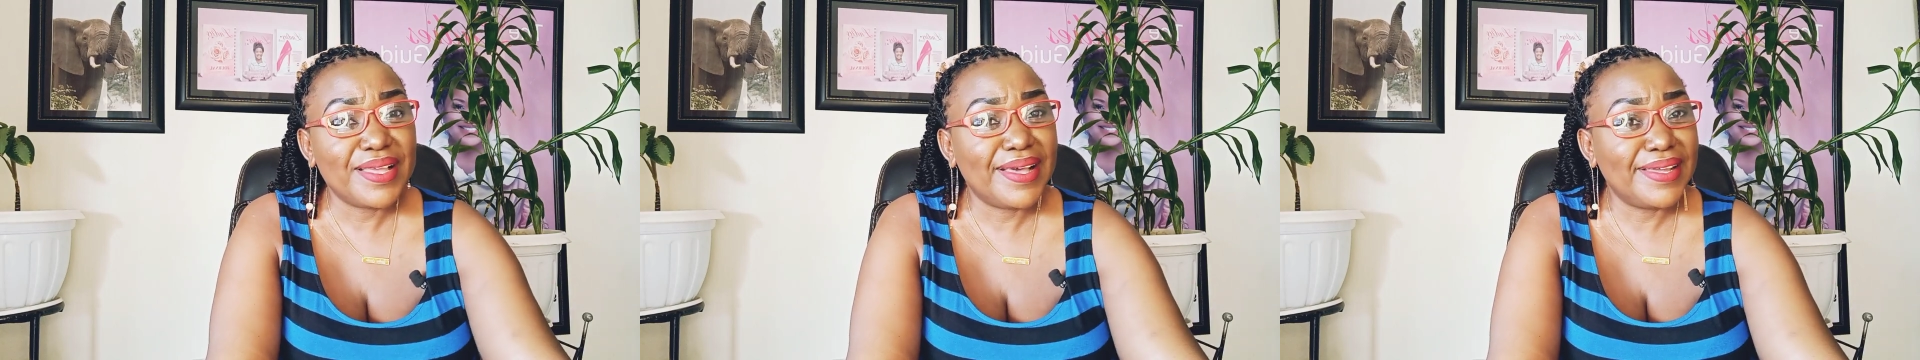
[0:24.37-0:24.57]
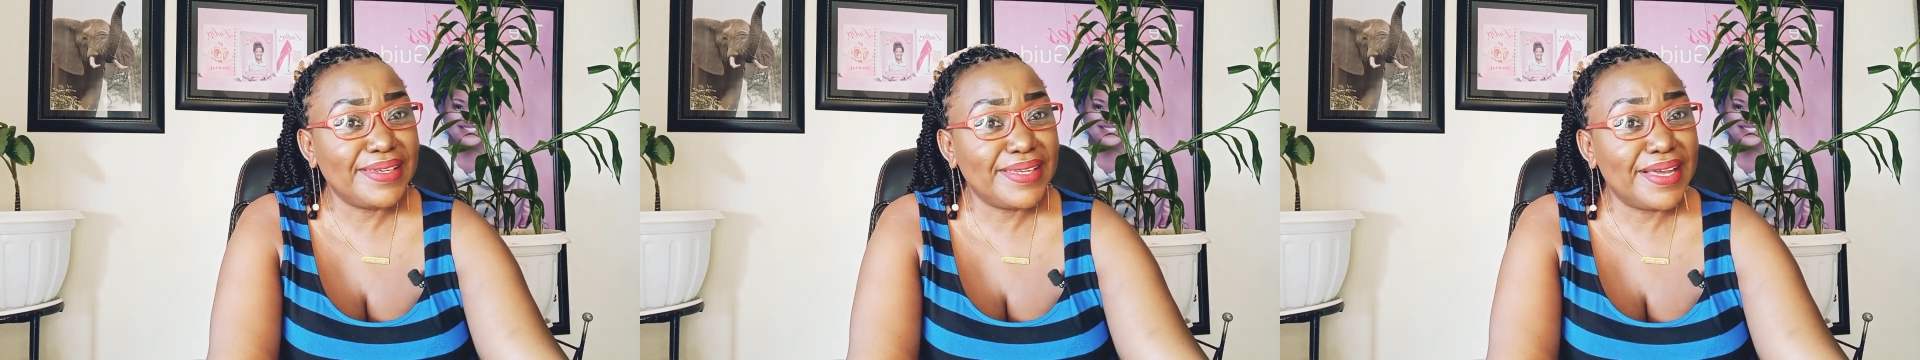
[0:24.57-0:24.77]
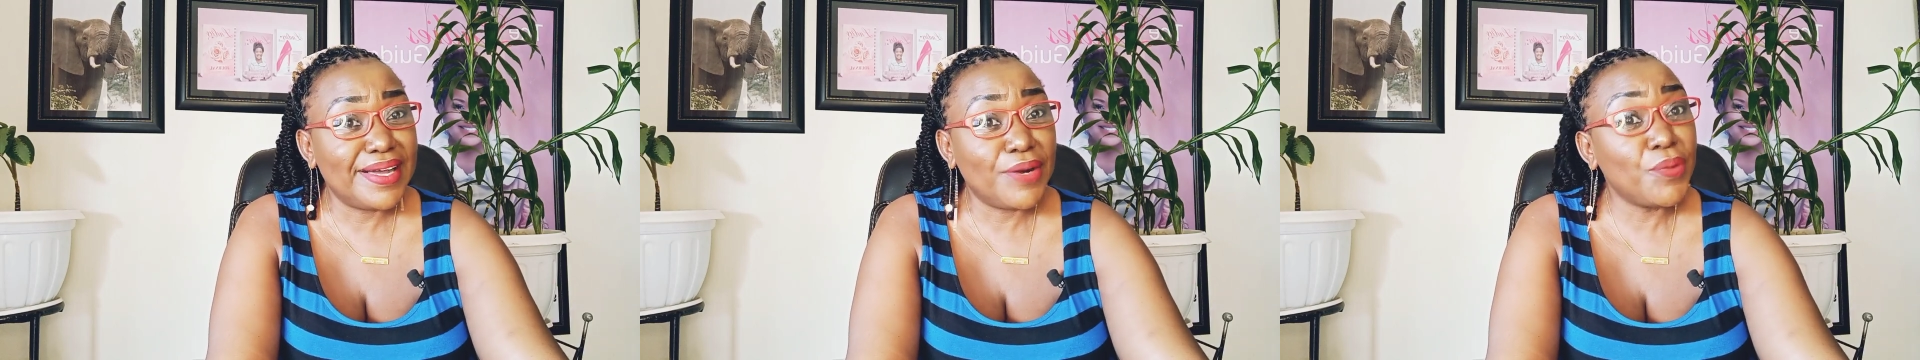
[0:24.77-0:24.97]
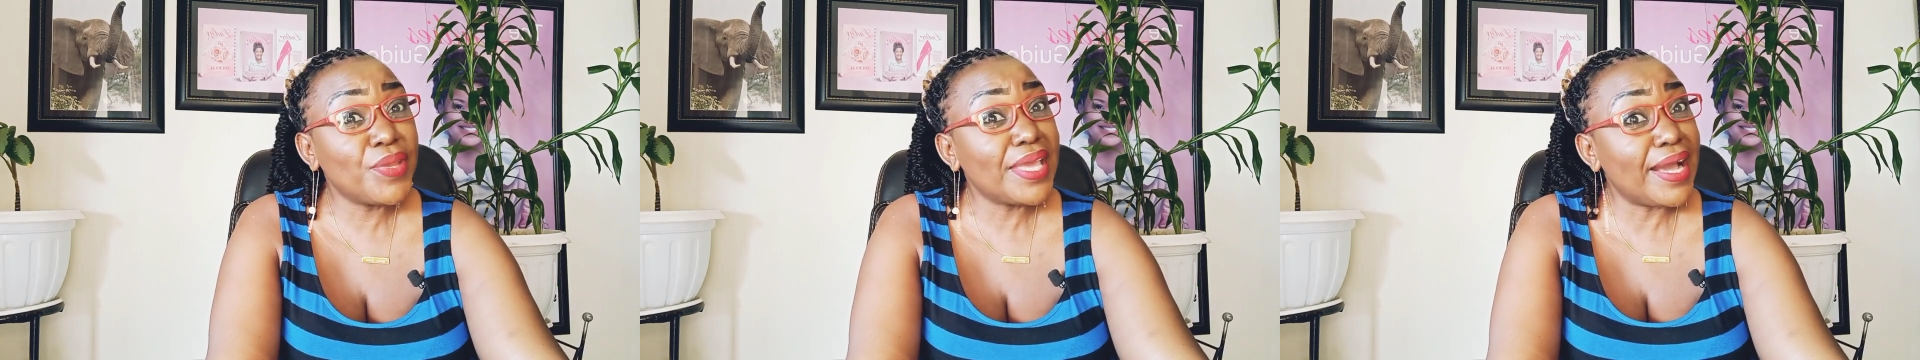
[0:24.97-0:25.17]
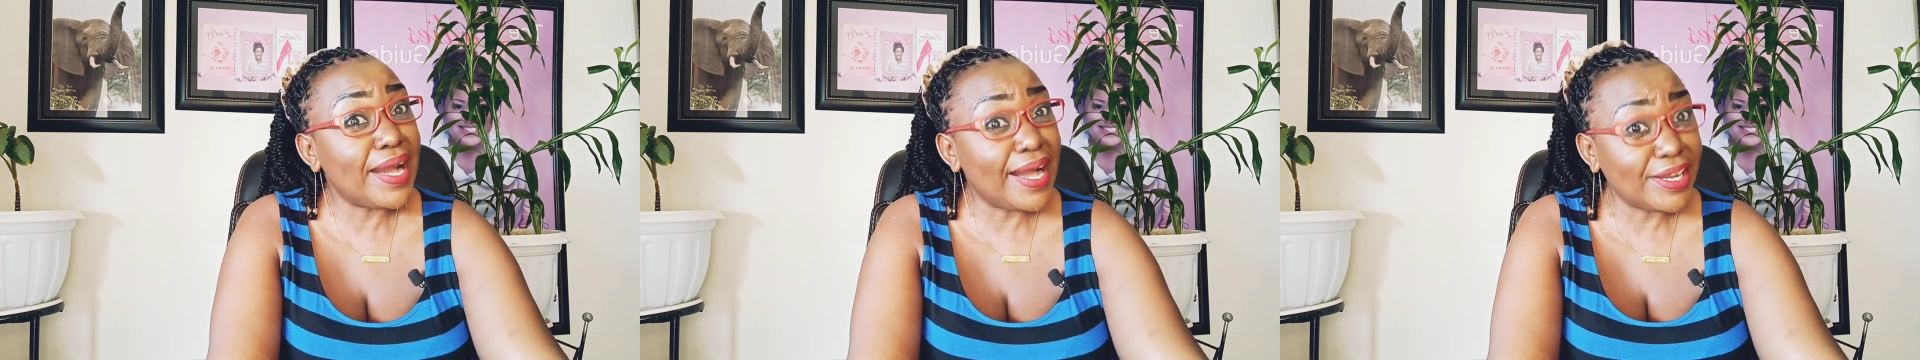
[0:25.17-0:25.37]
and
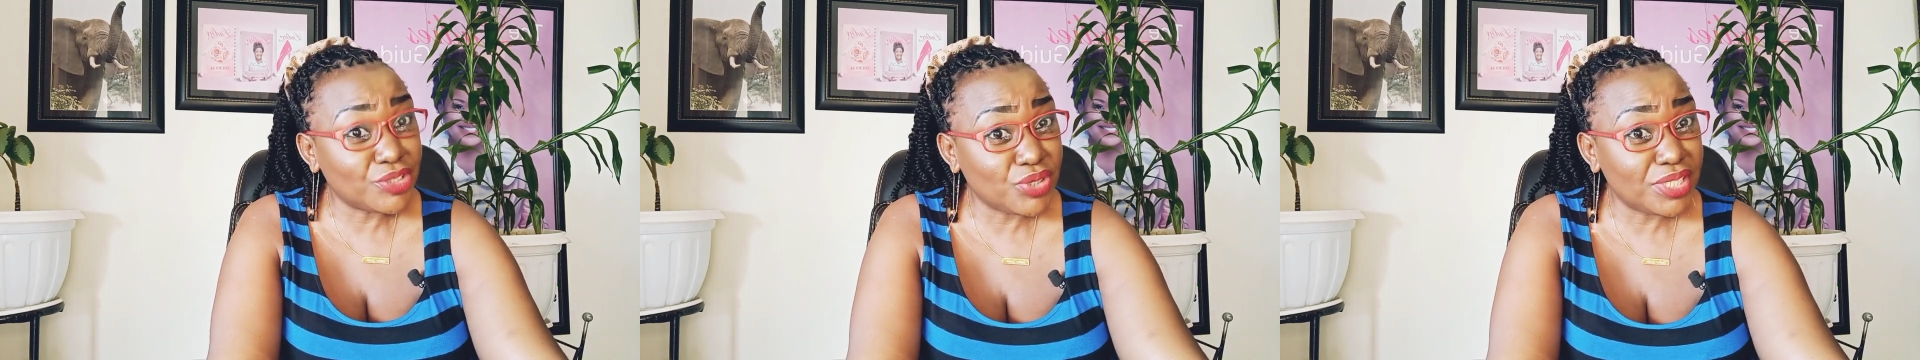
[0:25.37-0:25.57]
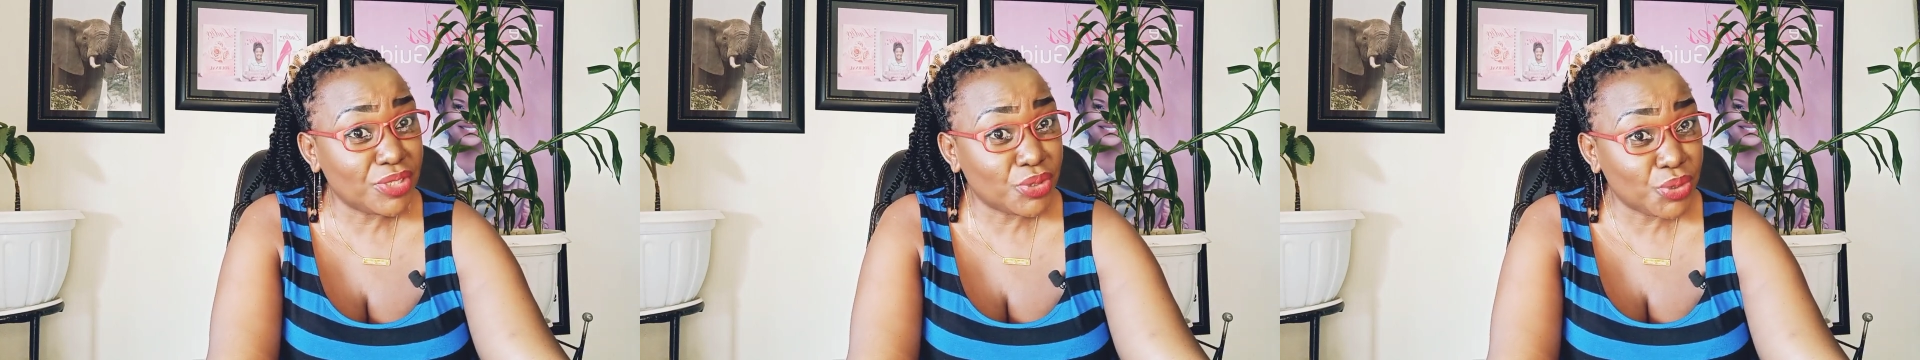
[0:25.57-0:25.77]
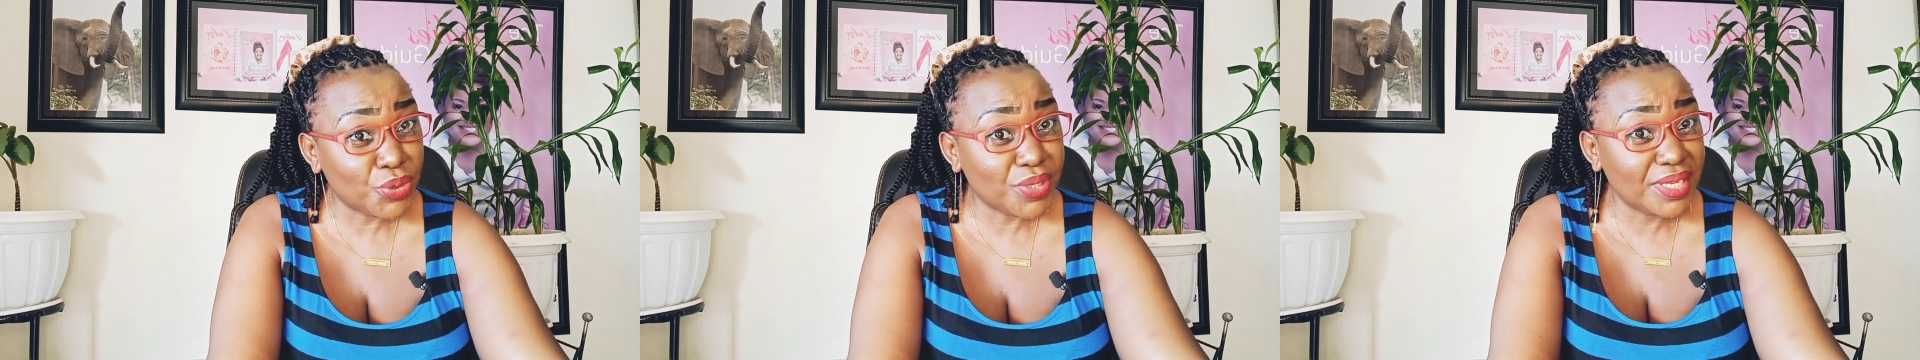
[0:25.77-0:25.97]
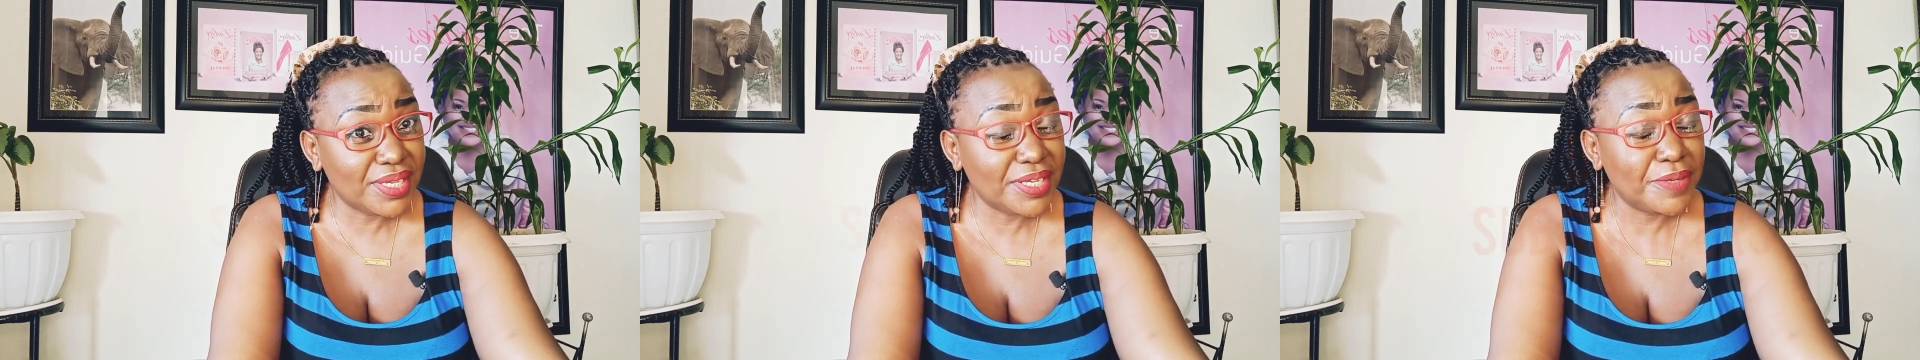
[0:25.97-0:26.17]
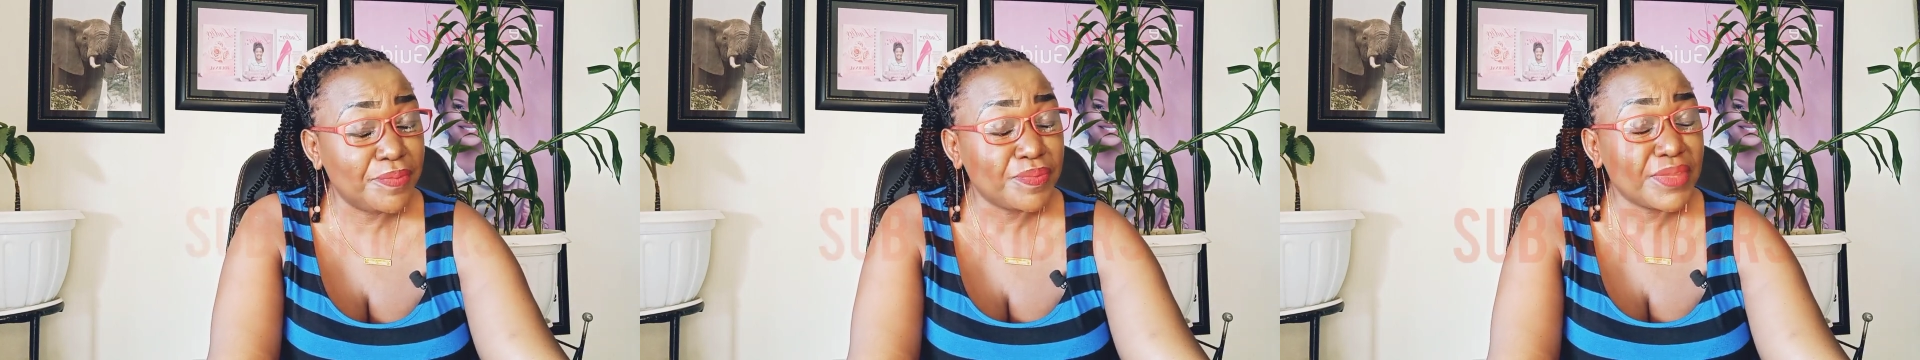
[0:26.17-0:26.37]
we are actually clocking